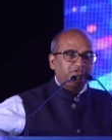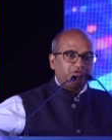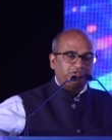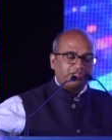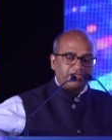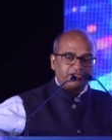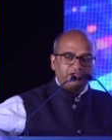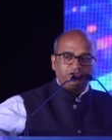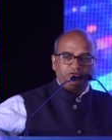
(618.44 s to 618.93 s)
So
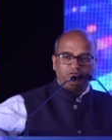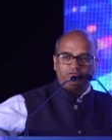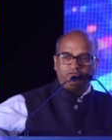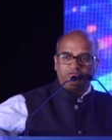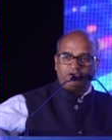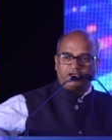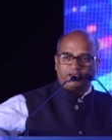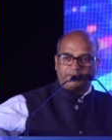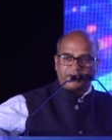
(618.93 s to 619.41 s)
thank
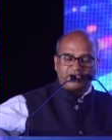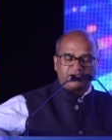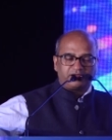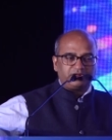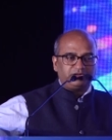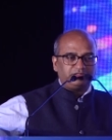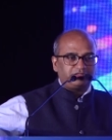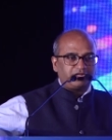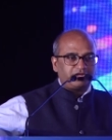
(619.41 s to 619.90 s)
you, APAC,
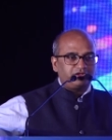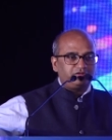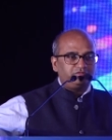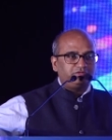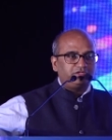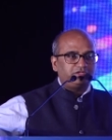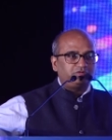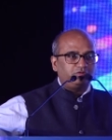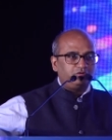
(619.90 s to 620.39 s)
and thank
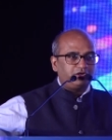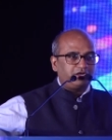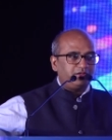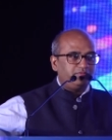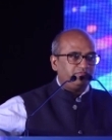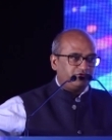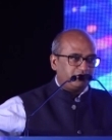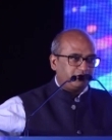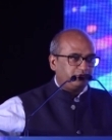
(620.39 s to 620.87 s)
you, this whole
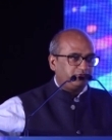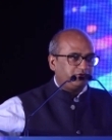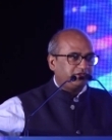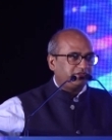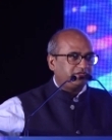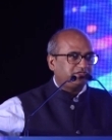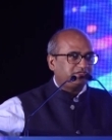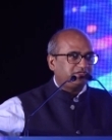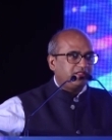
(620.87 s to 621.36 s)
team, for
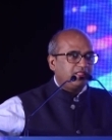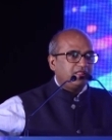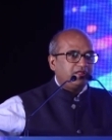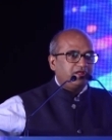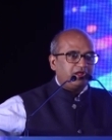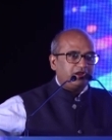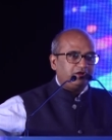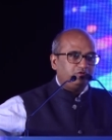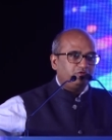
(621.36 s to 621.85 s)
doing this,
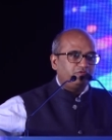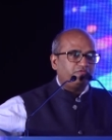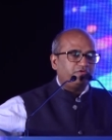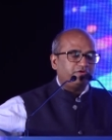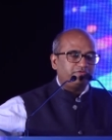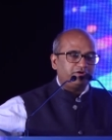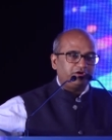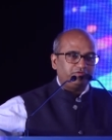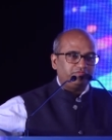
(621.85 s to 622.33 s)
and look
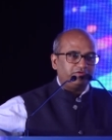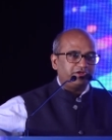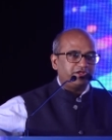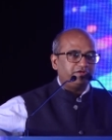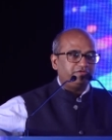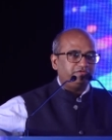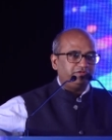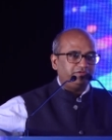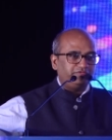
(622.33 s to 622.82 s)
forward to
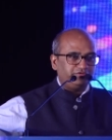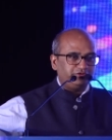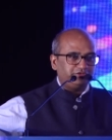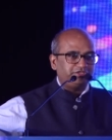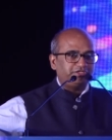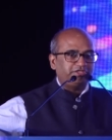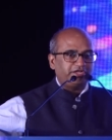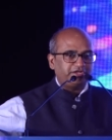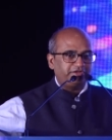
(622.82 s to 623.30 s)
working in the
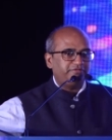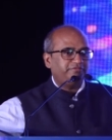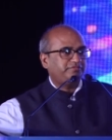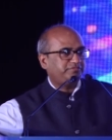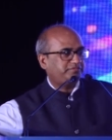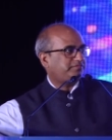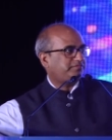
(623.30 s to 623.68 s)
future. Thank you.